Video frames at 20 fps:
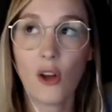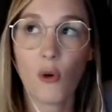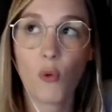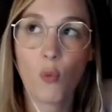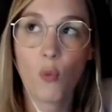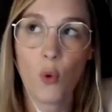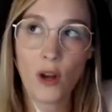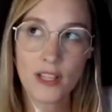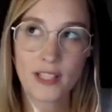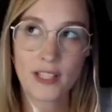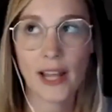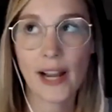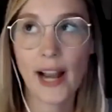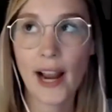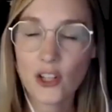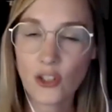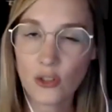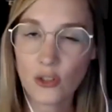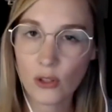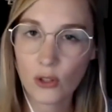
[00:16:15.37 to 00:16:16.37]
was that
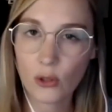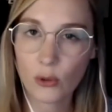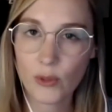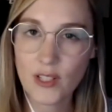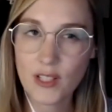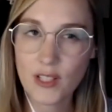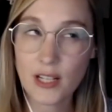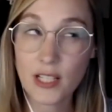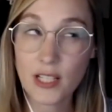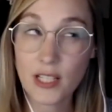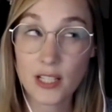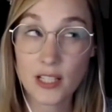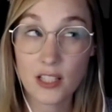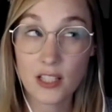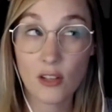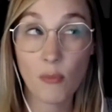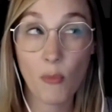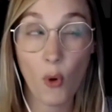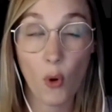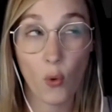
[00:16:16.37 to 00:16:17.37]
actual criticism,